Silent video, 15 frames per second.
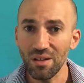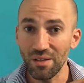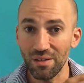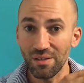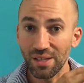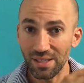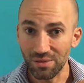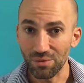
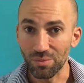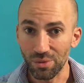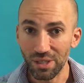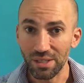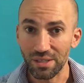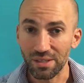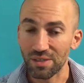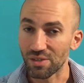That's all
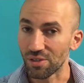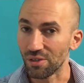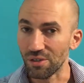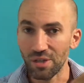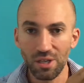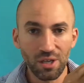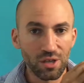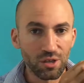brilliant.
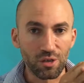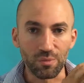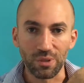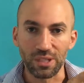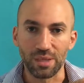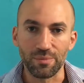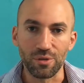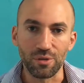So you
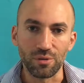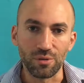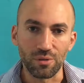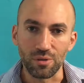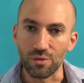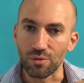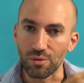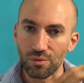build up
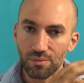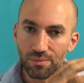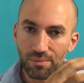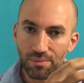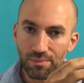your